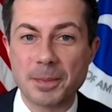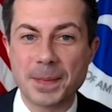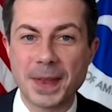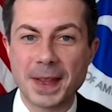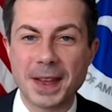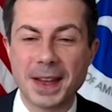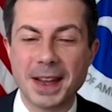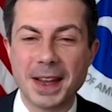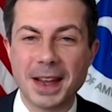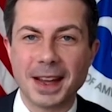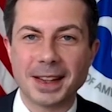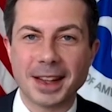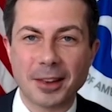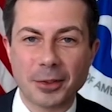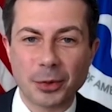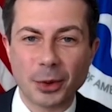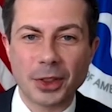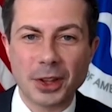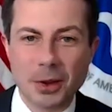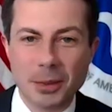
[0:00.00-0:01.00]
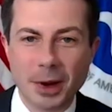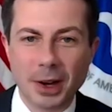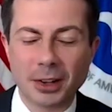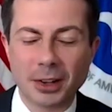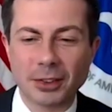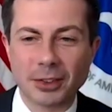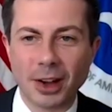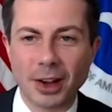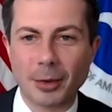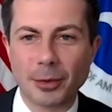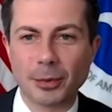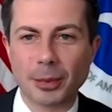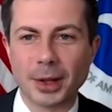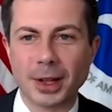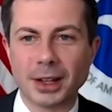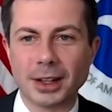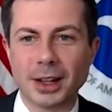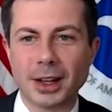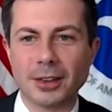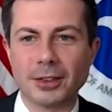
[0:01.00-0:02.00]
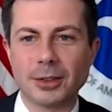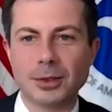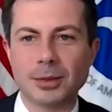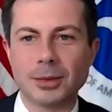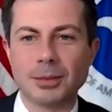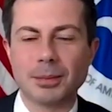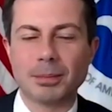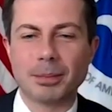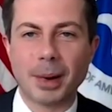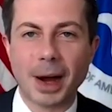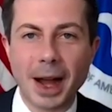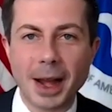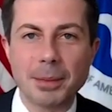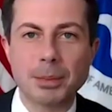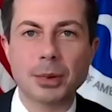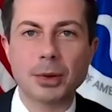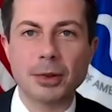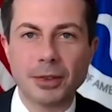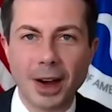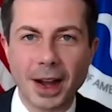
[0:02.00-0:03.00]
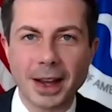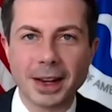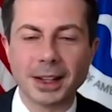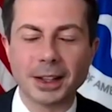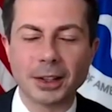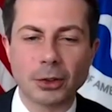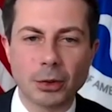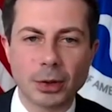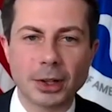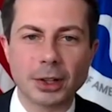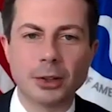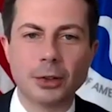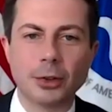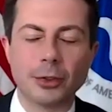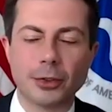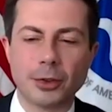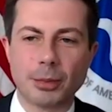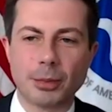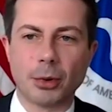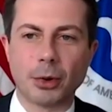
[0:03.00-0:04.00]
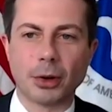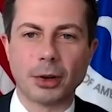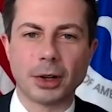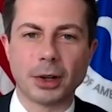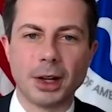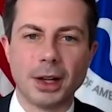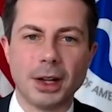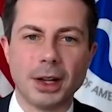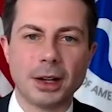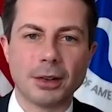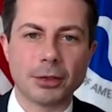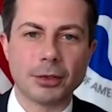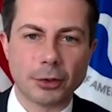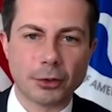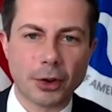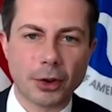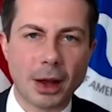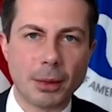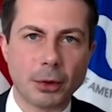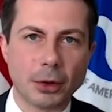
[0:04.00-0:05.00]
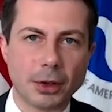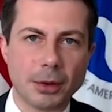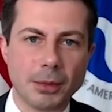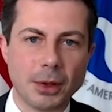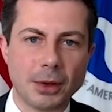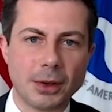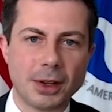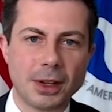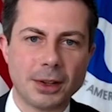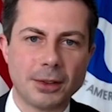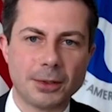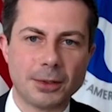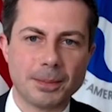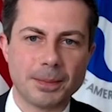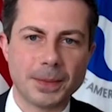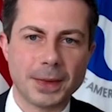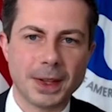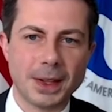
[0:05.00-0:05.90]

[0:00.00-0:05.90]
And that's what the American Jobs Plan does, by providing critical support for tribal communities.